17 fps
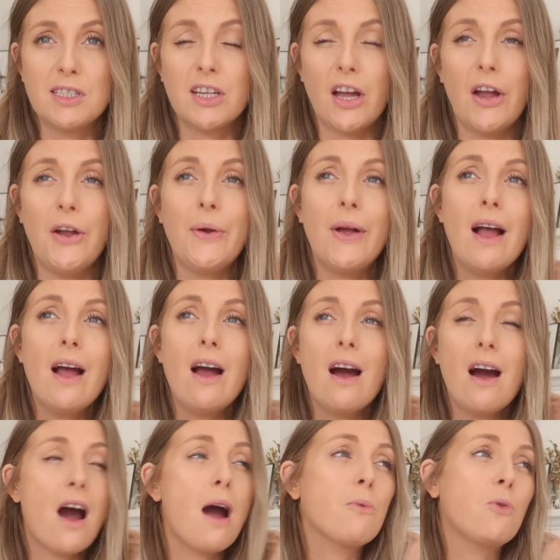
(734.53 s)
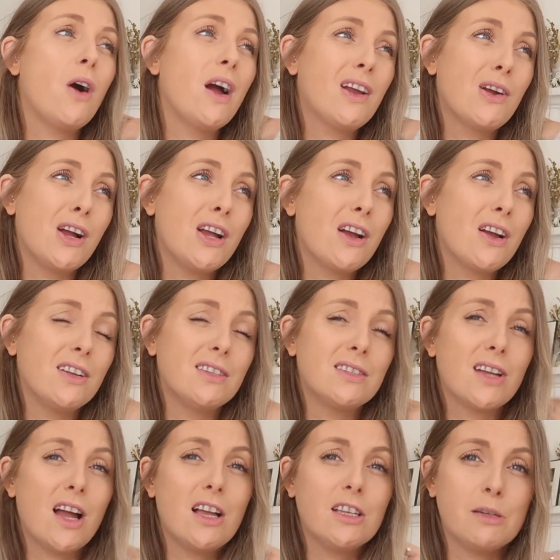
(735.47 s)
So I'm quite
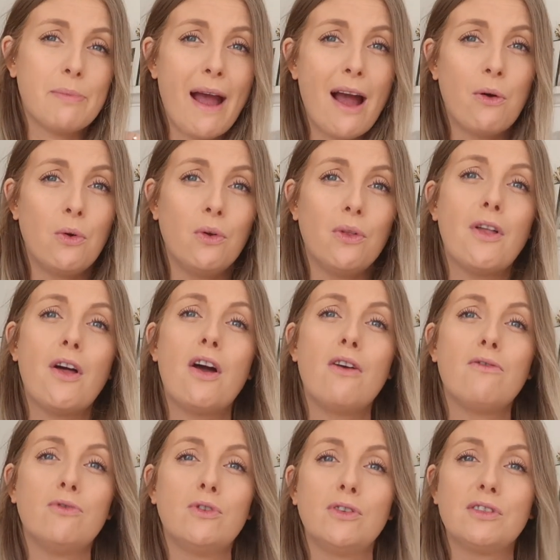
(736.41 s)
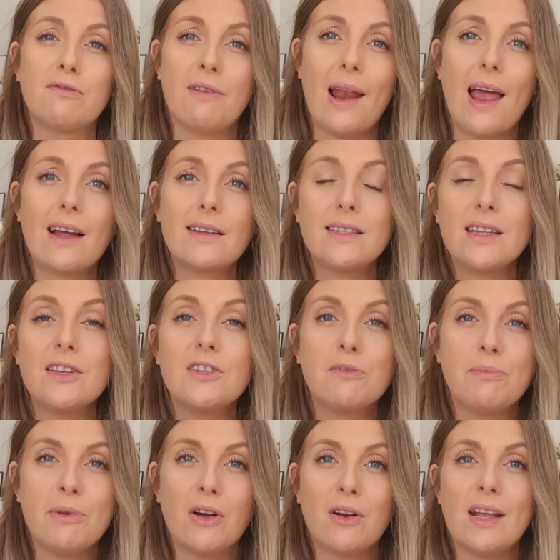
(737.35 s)
concerned about all the rules relaxing,
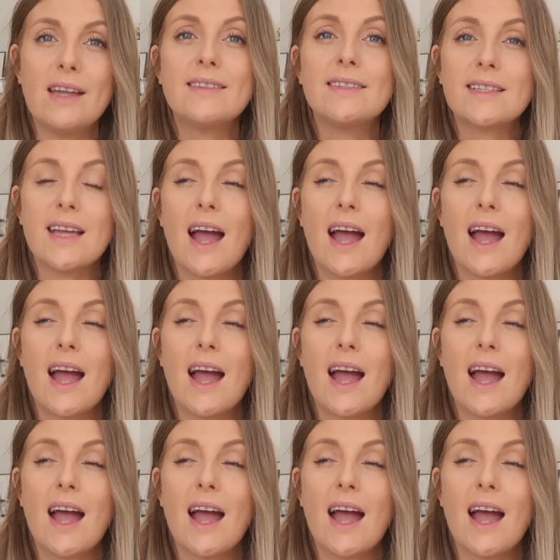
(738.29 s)
to be honest.